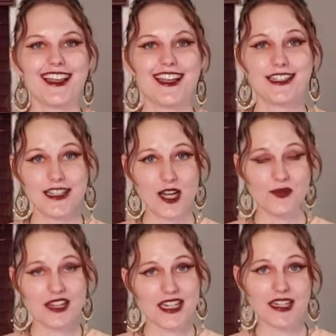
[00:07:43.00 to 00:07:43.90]
And now
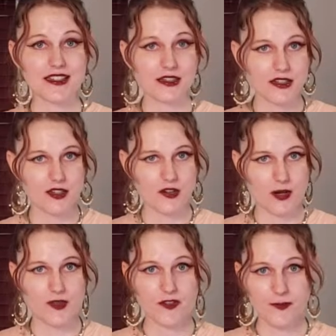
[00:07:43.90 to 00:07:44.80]
we need 6
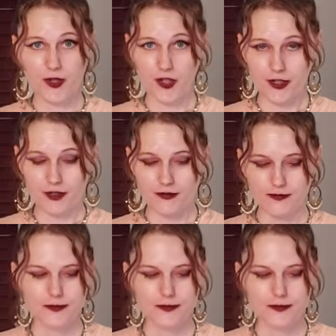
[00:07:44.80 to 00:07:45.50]
drops of Pernod.